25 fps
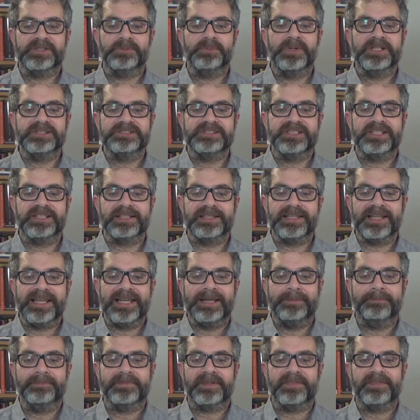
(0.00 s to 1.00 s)
in which he
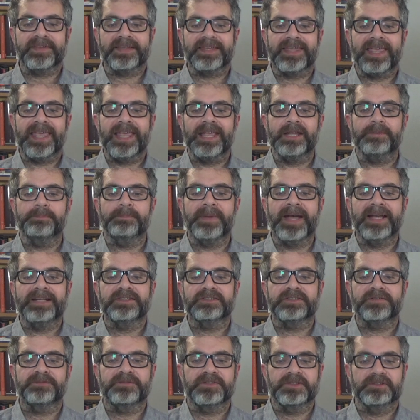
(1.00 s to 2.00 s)
claimed that the King
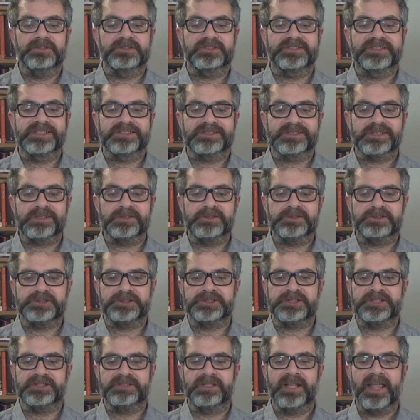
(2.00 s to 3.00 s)
might refuse
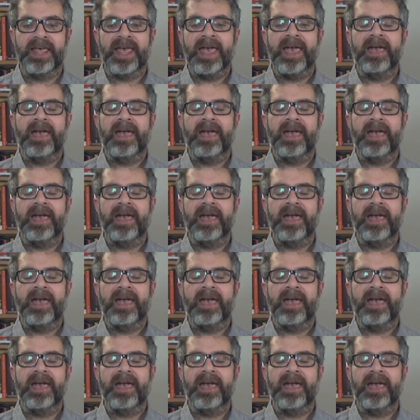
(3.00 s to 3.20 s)
dissolution